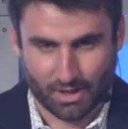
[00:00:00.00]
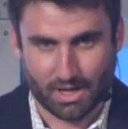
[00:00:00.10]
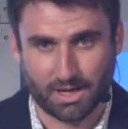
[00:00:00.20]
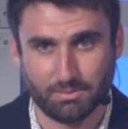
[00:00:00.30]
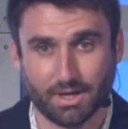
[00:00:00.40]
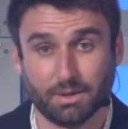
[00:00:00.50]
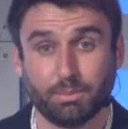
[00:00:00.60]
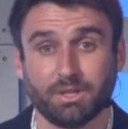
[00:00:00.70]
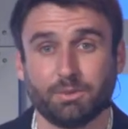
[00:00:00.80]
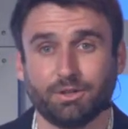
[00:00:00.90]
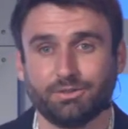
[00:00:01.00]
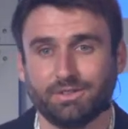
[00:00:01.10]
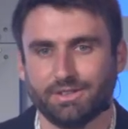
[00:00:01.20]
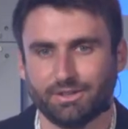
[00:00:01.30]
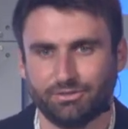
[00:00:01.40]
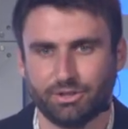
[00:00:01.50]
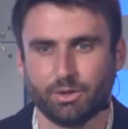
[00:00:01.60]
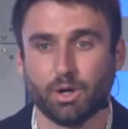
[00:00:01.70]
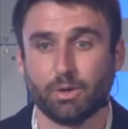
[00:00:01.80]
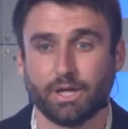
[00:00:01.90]
I'm uh, Billy Marsden, the
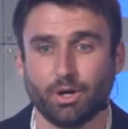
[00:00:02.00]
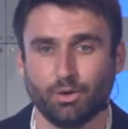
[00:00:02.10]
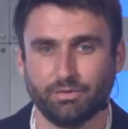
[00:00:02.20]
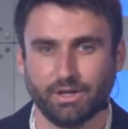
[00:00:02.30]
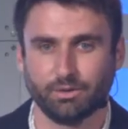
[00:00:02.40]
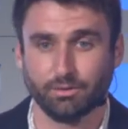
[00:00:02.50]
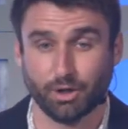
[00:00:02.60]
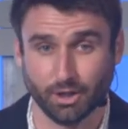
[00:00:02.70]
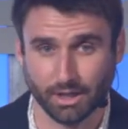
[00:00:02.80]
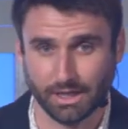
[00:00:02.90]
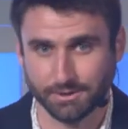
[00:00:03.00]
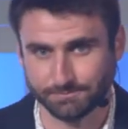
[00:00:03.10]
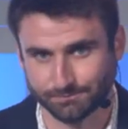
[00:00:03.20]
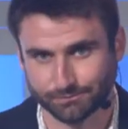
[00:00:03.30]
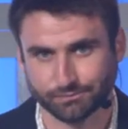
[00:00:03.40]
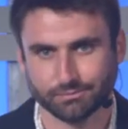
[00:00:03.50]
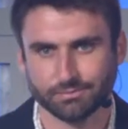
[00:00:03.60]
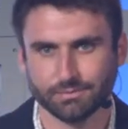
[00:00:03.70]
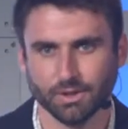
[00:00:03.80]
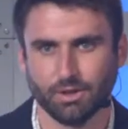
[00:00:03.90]
COO and co-founder of Argyle.
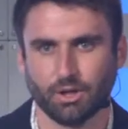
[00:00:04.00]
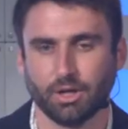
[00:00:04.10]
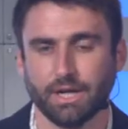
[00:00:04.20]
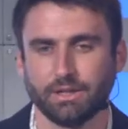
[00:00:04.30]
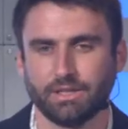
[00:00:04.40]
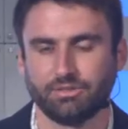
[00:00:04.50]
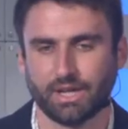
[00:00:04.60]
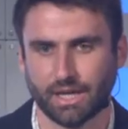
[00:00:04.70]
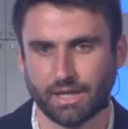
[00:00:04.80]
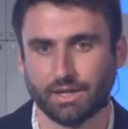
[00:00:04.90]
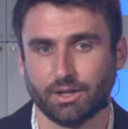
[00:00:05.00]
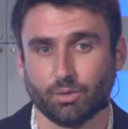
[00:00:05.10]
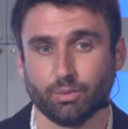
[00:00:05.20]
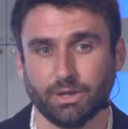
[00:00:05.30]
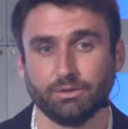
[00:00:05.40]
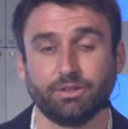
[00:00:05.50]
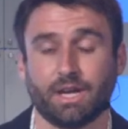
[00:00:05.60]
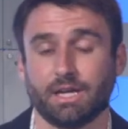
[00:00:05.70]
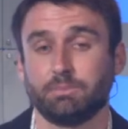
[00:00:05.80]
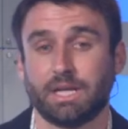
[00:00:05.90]
Argyle is a
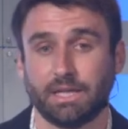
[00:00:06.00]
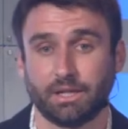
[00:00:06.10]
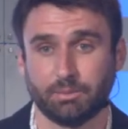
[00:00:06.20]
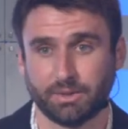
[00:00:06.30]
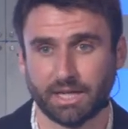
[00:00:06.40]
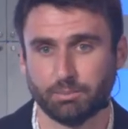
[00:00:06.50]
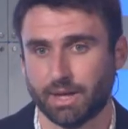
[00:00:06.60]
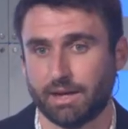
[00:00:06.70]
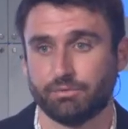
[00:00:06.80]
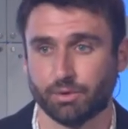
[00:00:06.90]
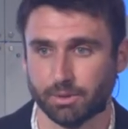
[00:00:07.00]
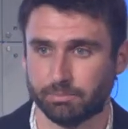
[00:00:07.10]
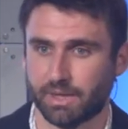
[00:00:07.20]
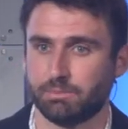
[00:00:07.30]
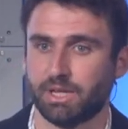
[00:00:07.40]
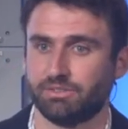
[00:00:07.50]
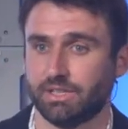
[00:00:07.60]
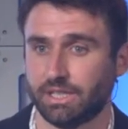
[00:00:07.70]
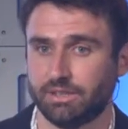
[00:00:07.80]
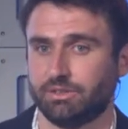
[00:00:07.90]
real-time income data platform that makes
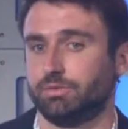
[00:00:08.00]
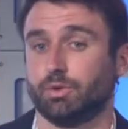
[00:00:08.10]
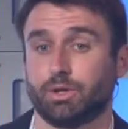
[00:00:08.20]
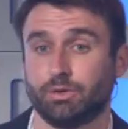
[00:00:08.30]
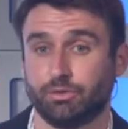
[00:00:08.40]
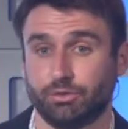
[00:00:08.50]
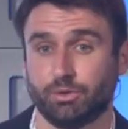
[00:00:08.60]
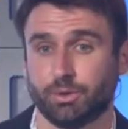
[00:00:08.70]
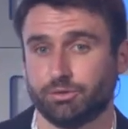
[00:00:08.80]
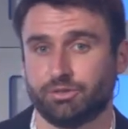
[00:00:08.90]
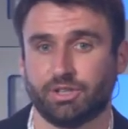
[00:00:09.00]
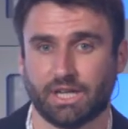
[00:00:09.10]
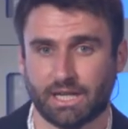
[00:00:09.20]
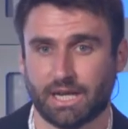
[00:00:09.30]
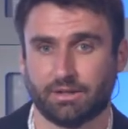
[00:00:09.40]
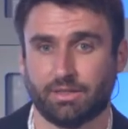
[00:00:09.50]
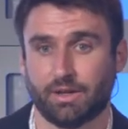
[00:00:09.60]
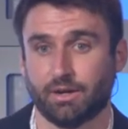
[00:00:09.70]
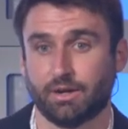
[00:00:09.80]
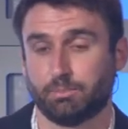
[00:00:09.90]
it easy for consumers to connect
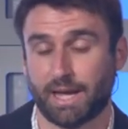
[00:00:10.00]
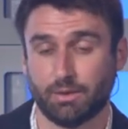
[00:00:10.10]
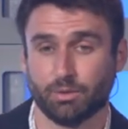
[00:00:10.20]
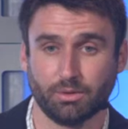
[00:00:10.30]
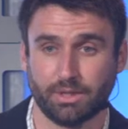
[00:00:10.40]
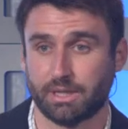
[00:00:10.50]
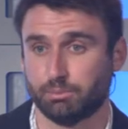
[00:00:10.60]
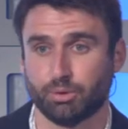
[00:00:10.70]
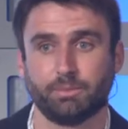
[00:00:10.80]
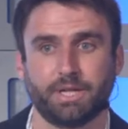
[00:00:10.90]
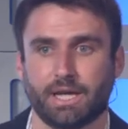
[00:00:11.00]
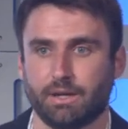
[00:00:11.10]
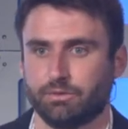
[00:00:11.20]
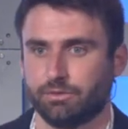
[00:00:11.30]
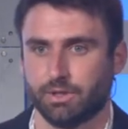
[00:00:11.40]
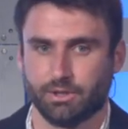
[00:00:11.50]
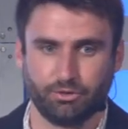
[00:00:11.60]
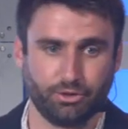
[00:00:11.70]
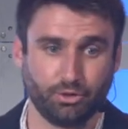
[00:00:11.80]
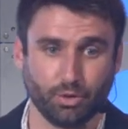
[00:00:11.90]
their payroll and employment accounts
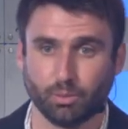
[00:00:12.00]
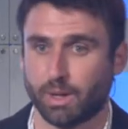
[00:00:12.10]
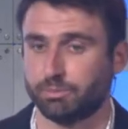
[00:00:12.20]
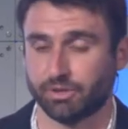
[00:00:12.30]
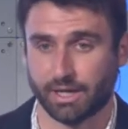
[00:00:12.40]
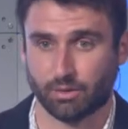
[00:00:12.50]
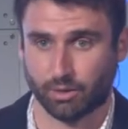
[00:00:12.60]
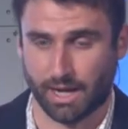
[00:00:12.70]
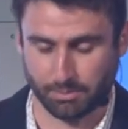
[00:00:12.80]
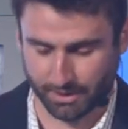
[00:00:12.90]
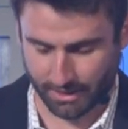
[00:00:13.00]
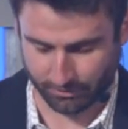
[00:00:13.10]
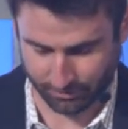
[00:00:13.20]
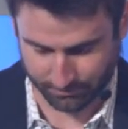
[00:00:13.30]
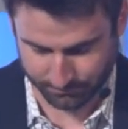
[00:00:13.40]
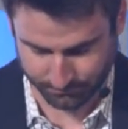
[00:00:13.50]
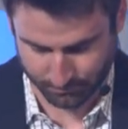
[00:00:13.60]
to your website or application.